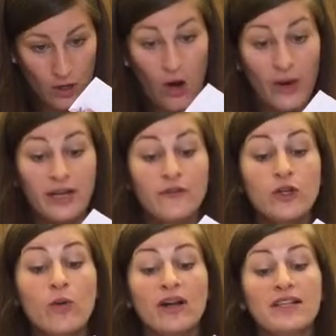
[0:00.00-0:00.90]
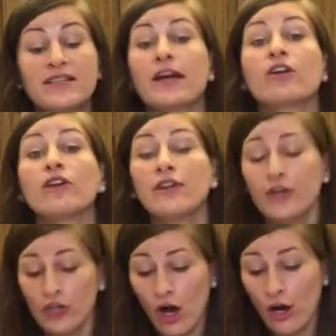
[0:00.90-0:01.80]
Oh, and if you want to decorate
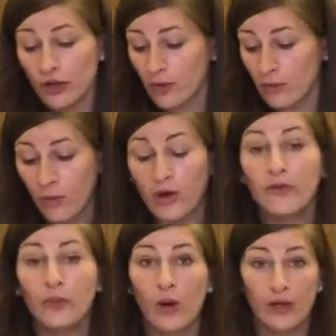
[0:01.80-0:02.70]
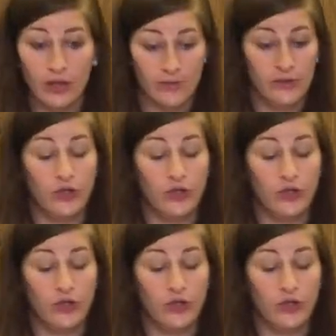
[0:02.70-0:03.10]
the car, you are more than welcome